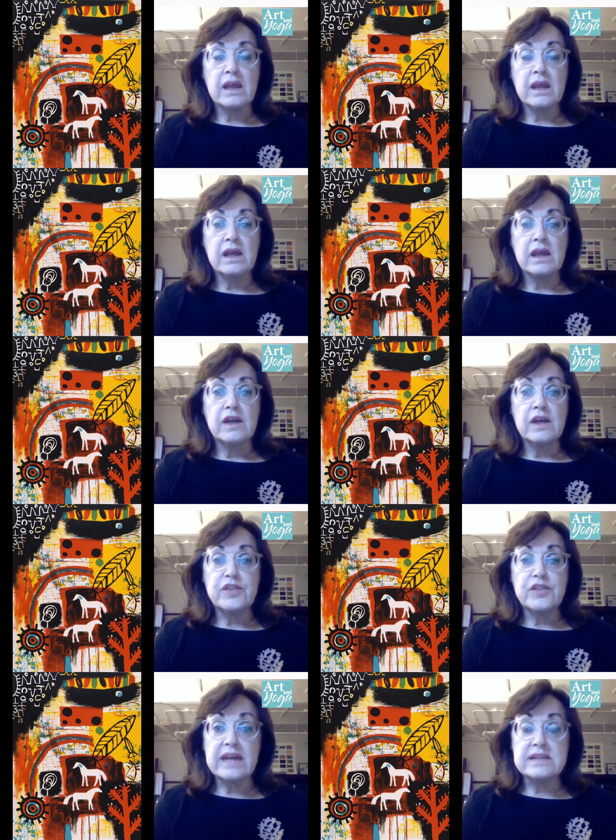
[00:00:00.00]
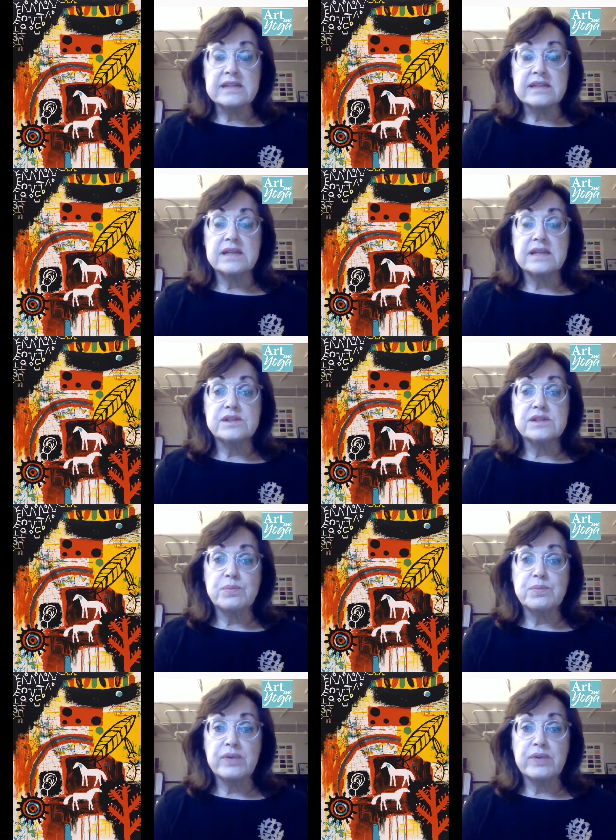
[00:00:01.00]
The United States
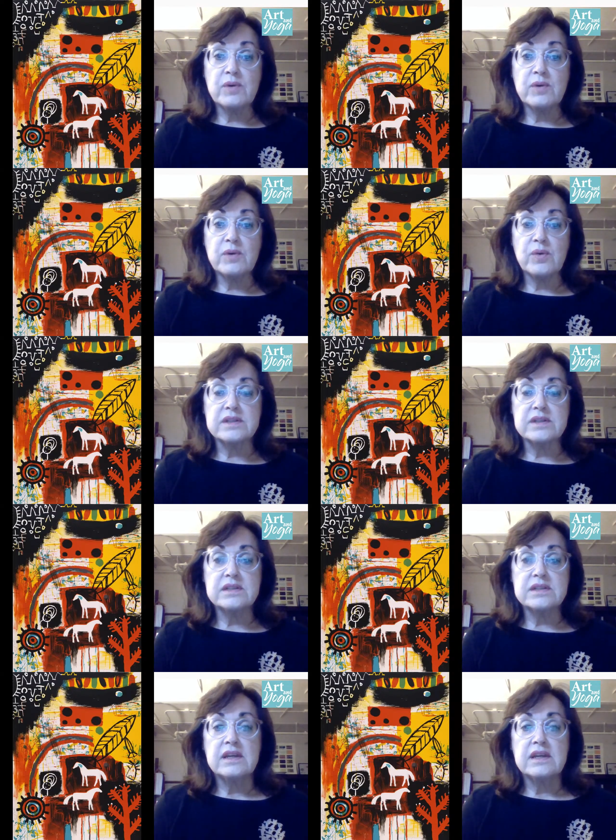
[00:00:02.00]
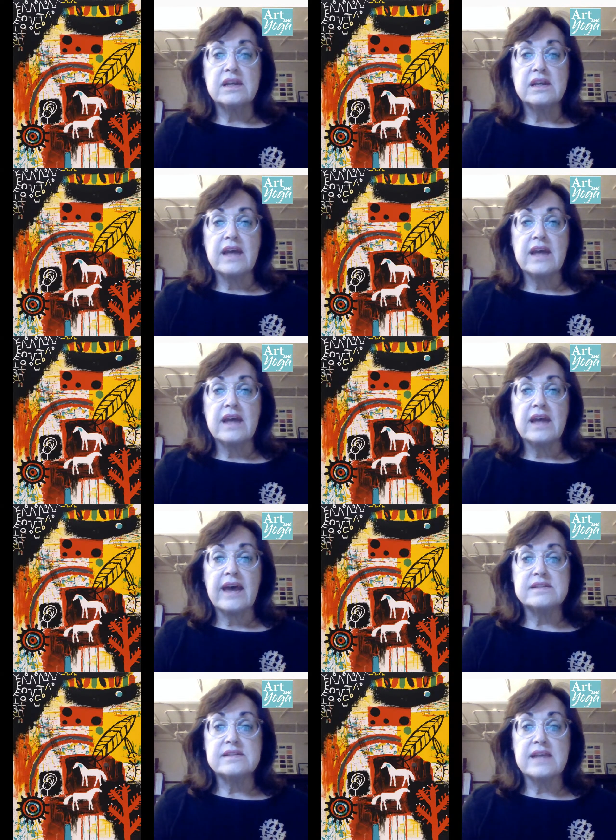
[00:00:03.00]
Supreme Court has
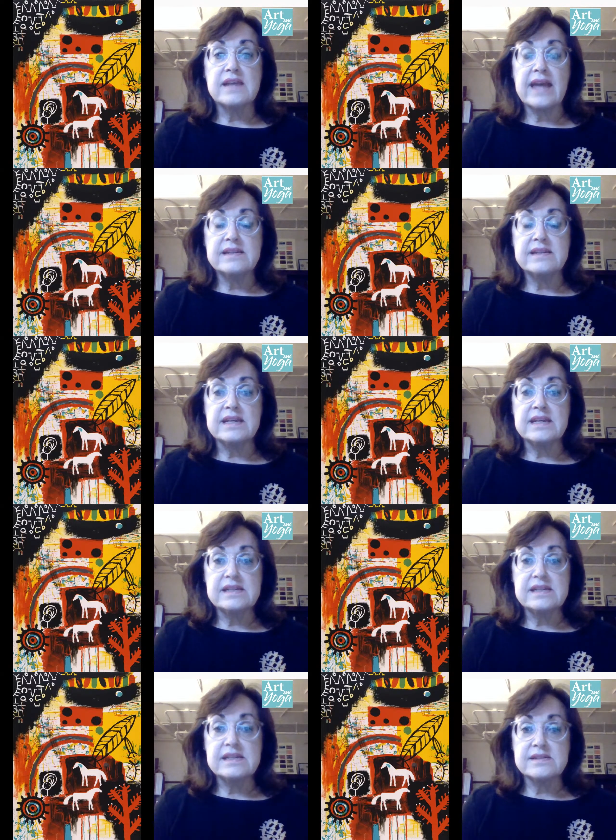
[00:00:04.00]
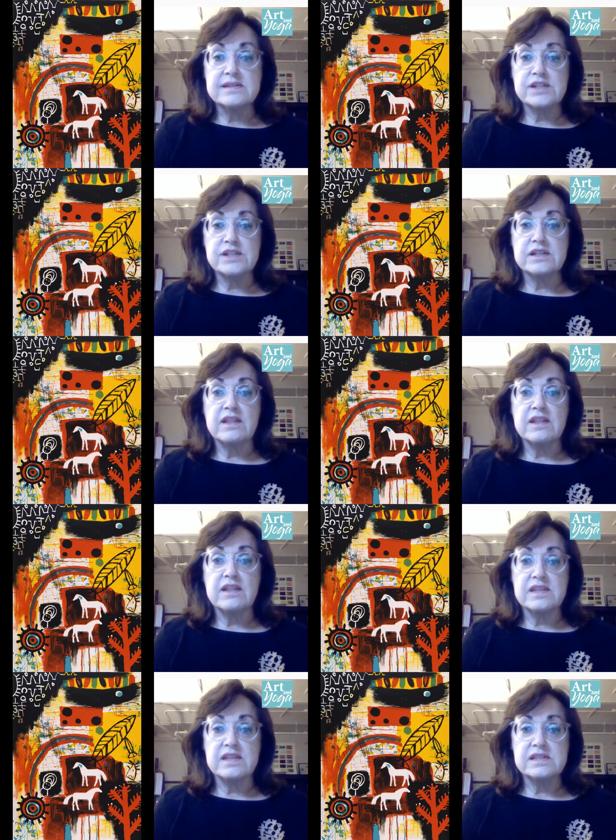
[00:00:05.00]
ended its session this
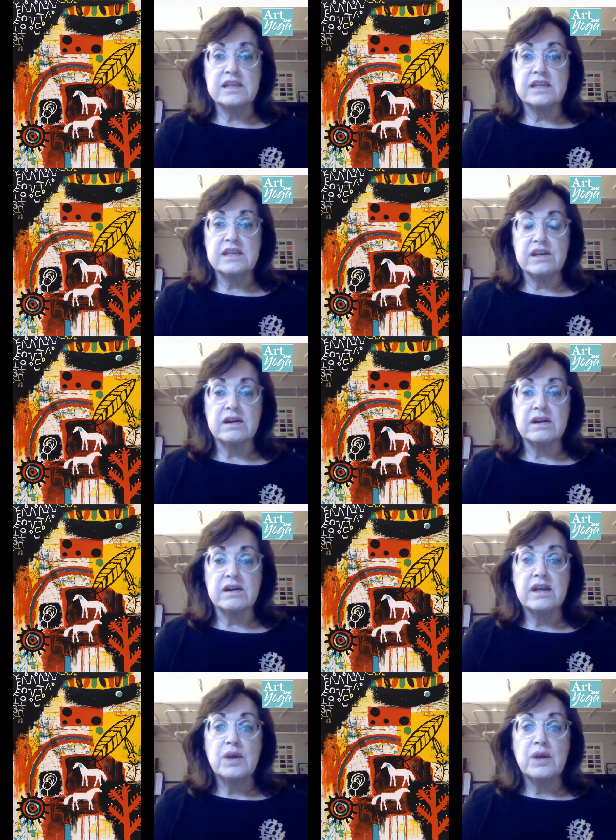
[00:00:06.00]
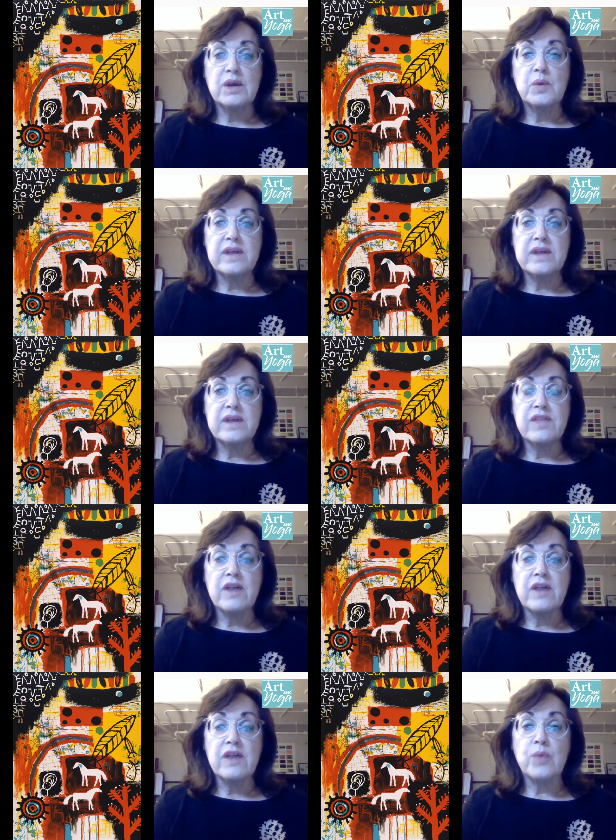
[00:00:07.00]
year with a
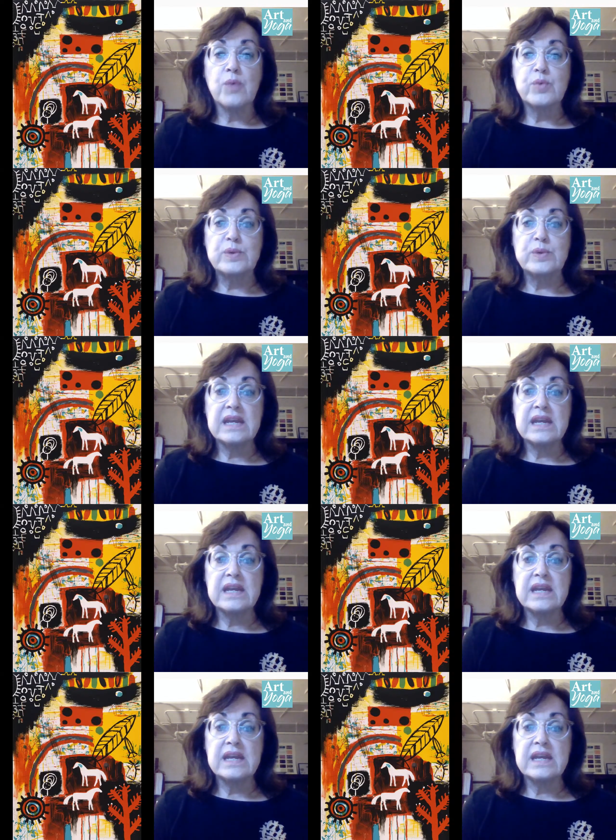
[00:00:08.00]
ruling